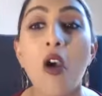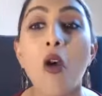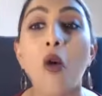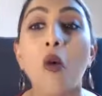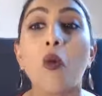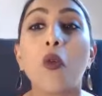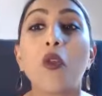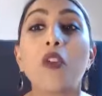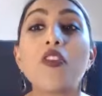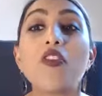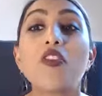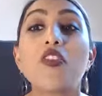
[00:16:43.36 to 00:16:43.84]

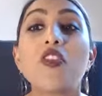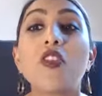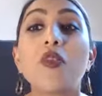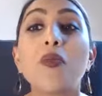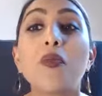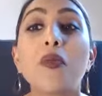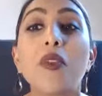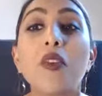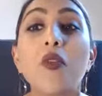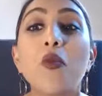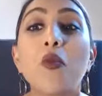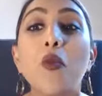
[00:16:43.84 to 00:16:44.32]
Would you
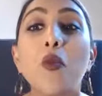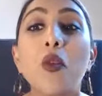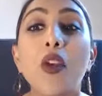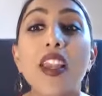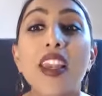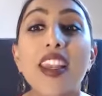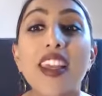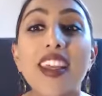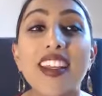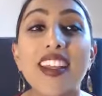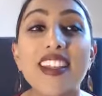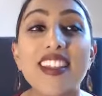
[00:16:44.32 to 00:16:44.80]
be
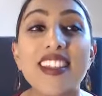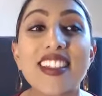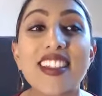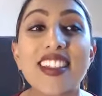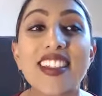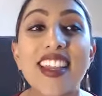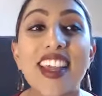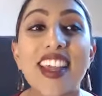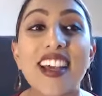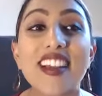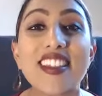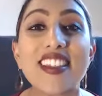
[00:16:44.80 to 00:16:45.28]
willing to
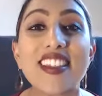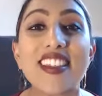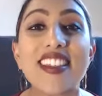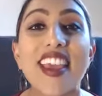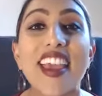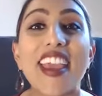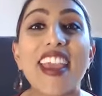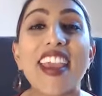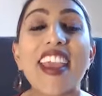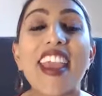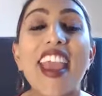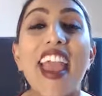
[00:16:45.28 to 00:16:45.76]
now
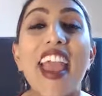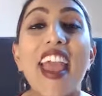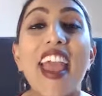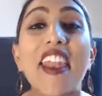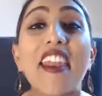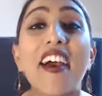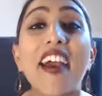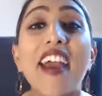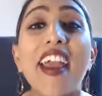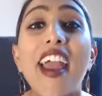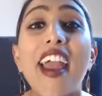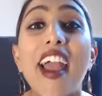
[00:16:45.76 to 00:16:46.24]
say, can
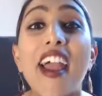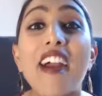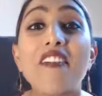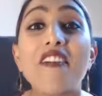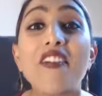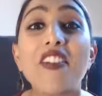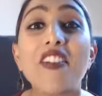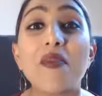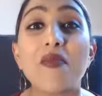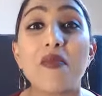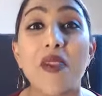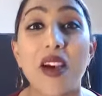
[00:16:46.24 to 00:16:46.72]
I have
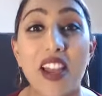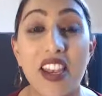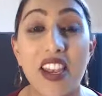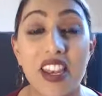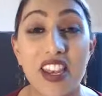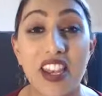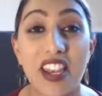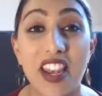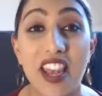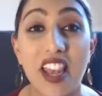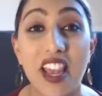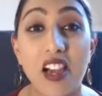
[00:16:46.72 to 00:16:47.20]
the money
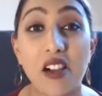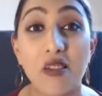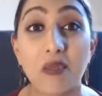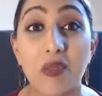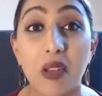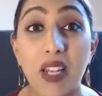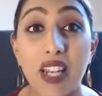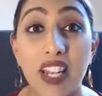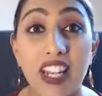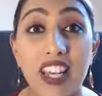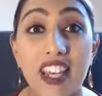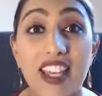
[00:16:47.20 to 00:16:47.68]
now,
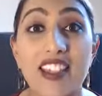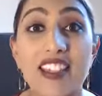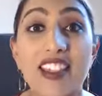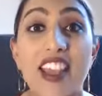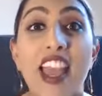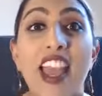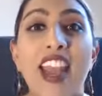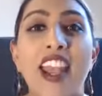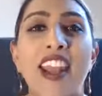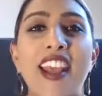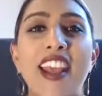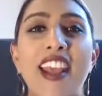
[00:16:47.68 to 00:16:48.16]
please,
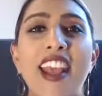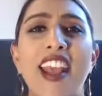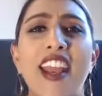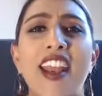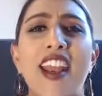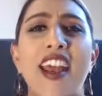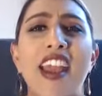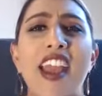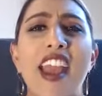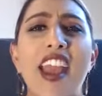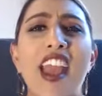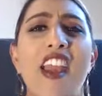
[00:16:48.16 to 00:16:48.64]
and can
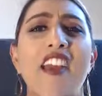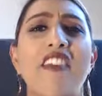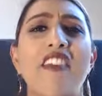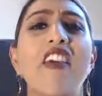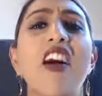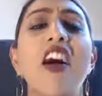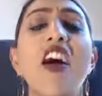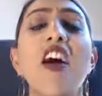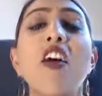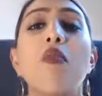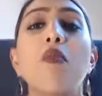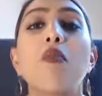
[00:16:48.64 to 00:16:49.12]
I have
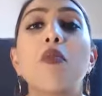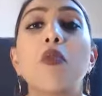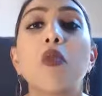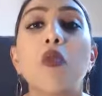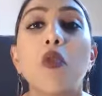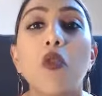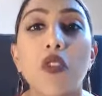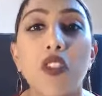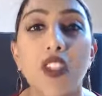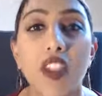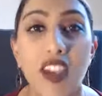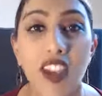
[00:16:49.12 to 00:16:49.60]

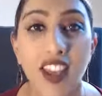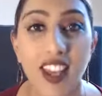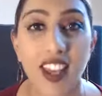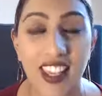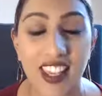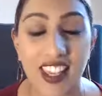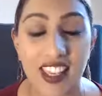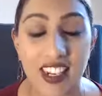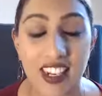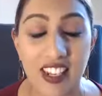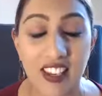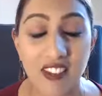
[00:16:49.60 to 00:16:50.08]
more than I
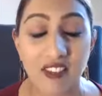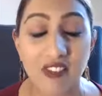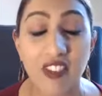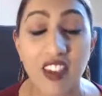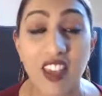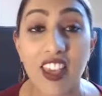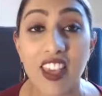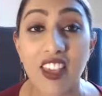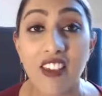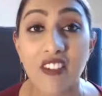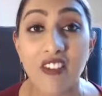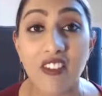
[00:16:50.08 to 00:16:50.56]
could have
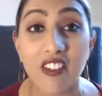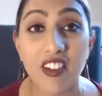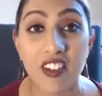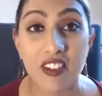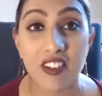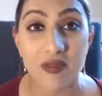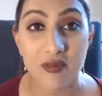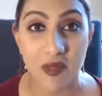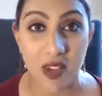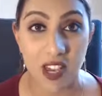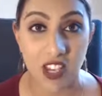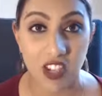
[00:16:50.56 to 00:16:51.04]
ever
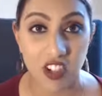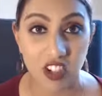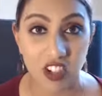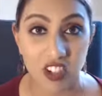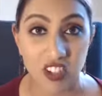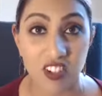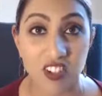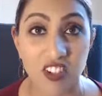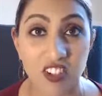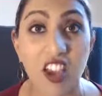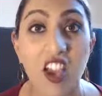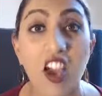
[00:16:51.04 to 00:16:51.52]

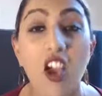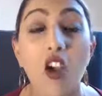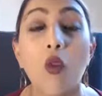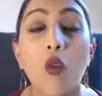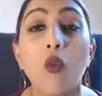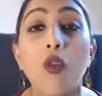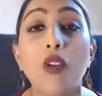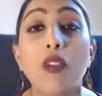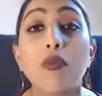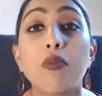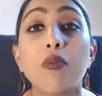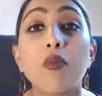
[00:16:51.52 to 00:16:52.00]
imagined,
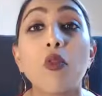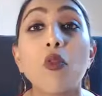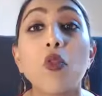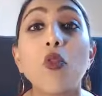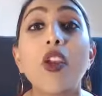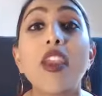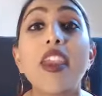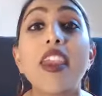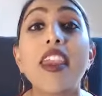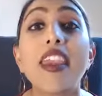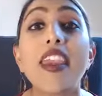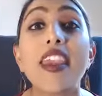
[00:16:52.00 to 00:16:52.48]
with more
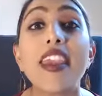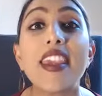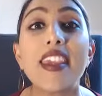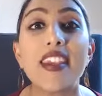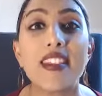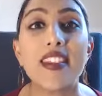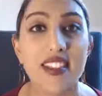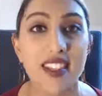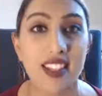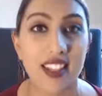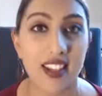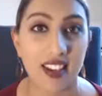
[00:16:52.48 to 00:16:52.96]

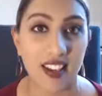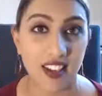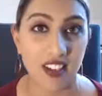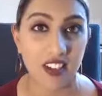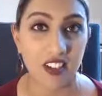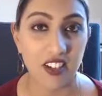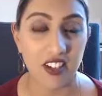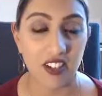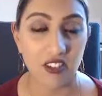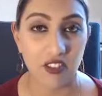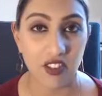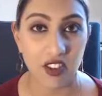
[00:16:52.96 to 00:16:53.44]
ease than I
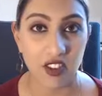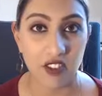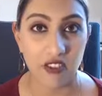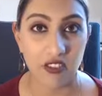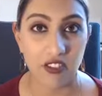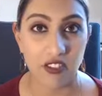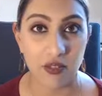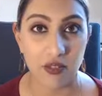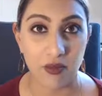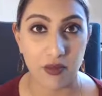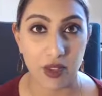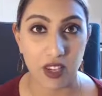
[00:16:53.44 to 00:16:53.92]
could have
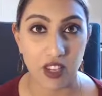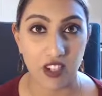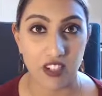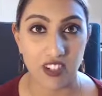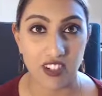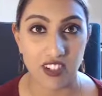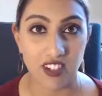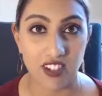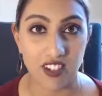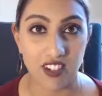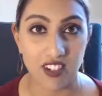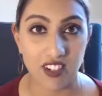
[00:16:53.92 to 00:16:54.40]
ever
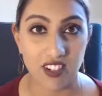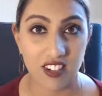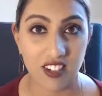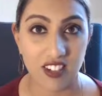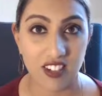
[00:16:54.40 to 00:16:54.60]
imagined?